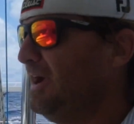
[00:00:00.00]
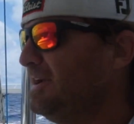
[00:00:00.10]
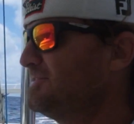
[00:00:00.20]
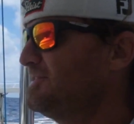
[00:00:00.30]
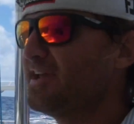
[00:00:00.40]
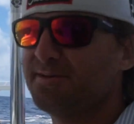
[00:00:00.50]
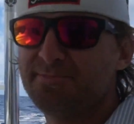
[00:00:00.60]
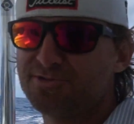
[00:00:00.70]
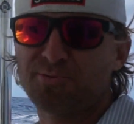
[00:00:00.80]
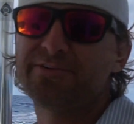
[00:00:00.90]
It's taking
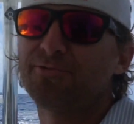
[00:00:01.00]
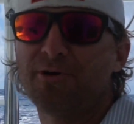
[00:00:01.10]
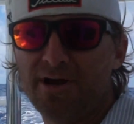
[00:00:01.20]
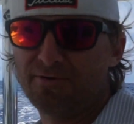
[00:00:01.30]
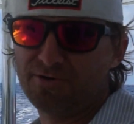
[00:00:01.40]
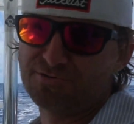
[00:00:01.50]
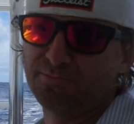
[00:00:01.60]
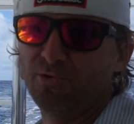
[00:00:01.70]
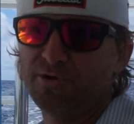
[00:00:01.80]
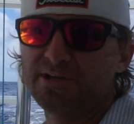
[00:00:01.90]
me 24 hours or
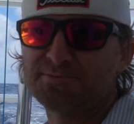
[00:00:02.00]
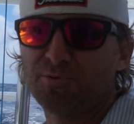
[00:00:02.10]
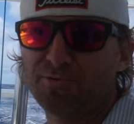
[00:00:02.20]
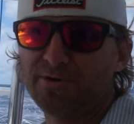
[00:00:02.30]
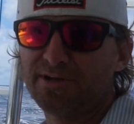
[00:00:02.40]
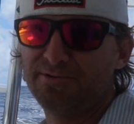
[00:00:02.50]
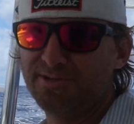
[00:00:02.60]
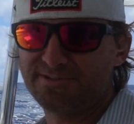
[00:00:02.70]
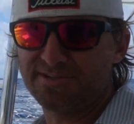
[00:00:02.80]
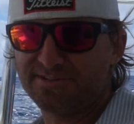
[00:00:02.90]
more to get to Puerto Rico. And
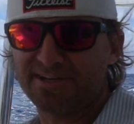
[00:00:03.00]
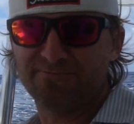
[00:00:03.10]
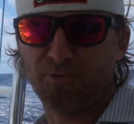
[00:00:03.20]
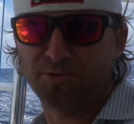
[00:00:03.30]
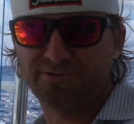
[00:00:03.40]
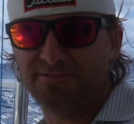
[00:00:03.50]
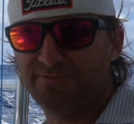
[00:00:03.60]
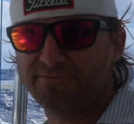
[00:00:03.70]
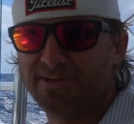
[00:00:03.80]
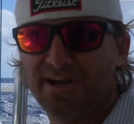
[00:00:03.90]
this, it's like 14,
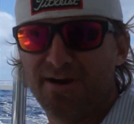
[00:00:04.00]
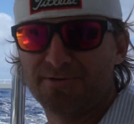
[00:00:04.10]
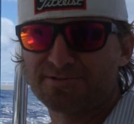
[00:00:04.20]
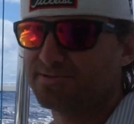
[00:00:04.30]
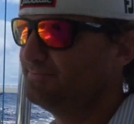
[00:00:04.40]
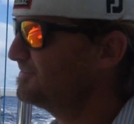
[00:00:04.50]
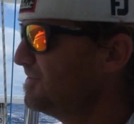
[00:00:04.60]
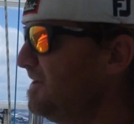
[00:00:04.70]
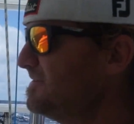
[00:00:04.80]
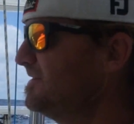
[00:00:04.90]
15 hours. It's
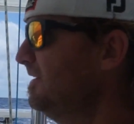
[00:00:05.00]
crazy.